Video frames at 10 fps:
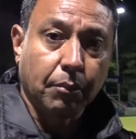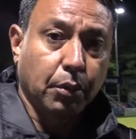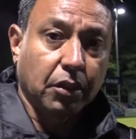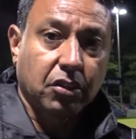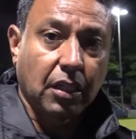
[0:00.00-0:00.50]

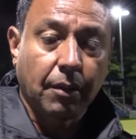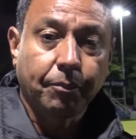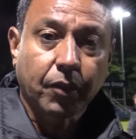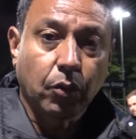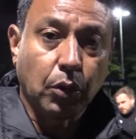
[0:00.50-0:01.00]
But uh,
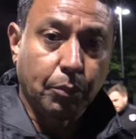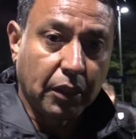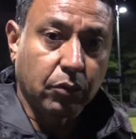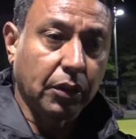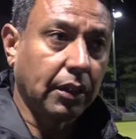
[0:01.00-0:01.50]
we're
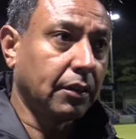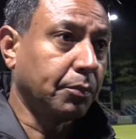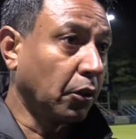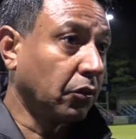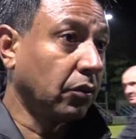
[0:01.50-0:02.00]
pleased with this
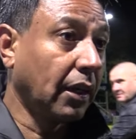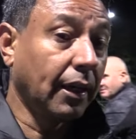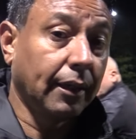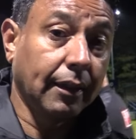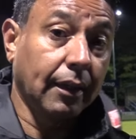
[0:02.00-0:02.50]
point today,
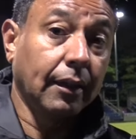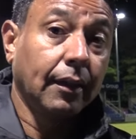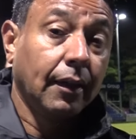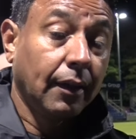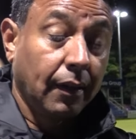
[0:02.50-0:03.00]
and uh,
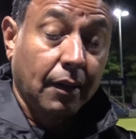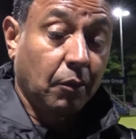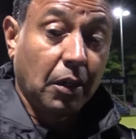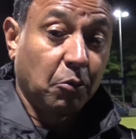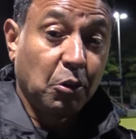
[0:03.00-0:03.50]

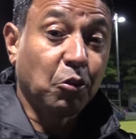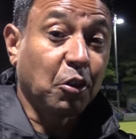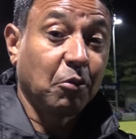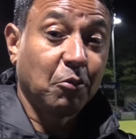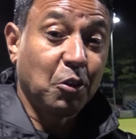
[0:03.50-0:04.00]
well, we're
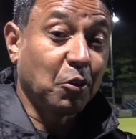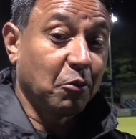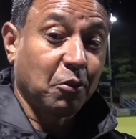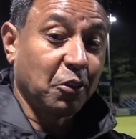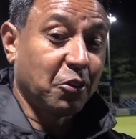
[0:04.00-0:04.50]
looking, we're looking
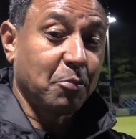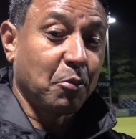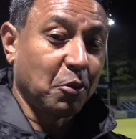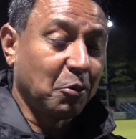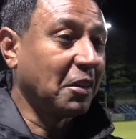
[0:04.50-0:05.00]
for the three
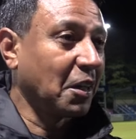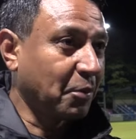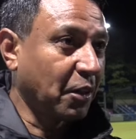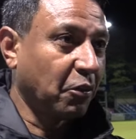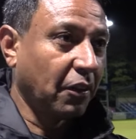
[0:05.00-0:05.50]
points. We're
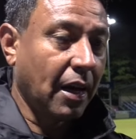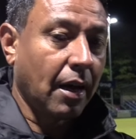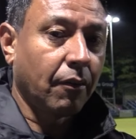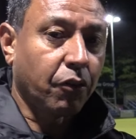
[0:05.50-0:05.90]
desperate for that.